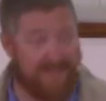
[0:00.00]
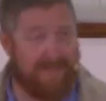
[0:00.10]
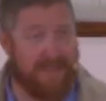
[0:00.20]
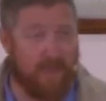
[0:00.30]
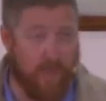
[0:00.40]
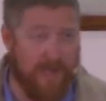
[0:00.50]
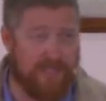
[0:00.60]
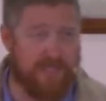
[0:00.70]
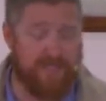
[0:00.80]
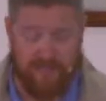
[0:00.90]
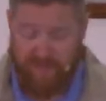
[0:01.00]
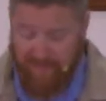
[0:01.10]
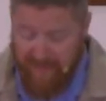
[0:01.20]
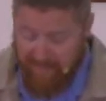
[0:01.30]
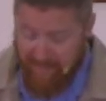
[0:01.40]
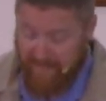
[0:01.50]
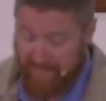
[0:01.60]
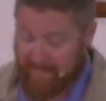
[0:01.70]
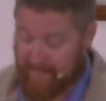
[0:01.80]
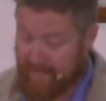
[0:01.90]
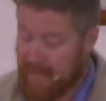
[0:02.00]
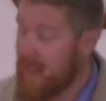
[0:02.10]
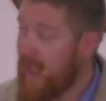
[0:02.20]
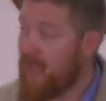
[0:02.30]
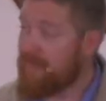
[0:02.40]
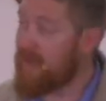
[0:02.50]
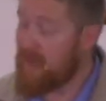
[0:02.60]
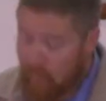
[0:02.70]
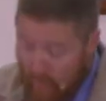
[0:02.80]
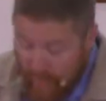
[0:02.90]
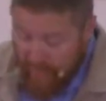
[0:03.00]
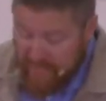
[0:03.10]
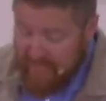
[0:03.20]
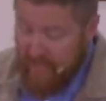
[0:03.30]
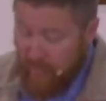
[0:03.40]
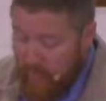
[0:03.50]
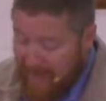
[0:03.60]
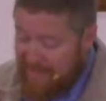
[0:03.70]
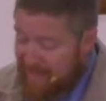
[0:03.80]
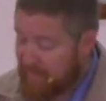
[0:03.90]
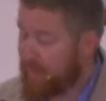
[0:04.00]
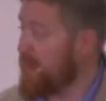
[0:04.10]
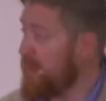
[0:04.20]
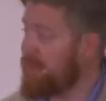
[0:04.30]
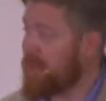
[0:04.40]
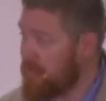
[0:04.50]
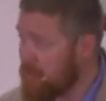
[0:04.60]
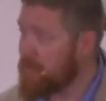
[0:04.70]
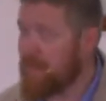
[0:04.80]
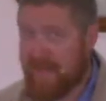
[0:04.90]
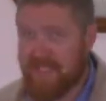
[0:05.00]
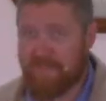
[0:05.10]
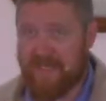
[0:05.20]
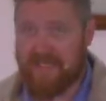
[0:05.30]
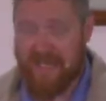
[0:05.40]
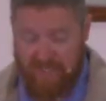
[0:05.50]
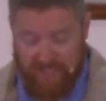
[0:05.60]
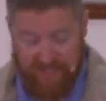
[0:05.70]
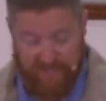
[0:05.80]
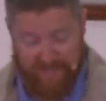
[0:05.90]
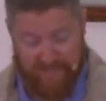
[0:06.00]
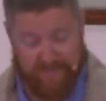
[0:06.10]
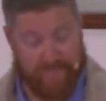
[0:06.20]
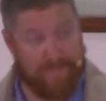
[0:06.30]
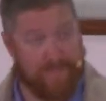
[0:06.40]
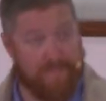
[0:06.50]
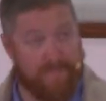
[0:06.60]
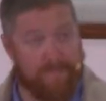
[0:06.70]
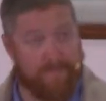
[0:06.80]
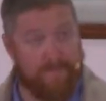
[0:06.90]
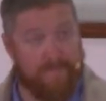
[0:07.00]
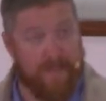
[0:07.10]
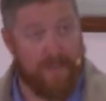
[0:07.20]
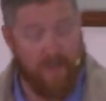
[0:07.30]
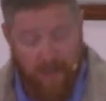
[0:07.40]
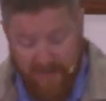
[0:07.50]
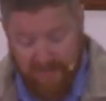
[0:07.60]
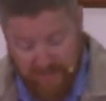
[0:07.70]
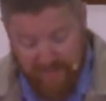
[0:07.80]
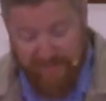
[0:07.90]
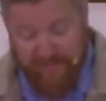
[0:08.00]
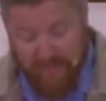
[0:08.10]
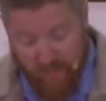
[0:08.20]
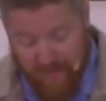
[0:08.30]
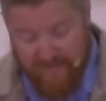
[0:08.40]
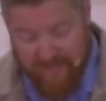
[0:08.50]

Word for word: the equations of heaven, and that He works quite differently from human expectation. God chose what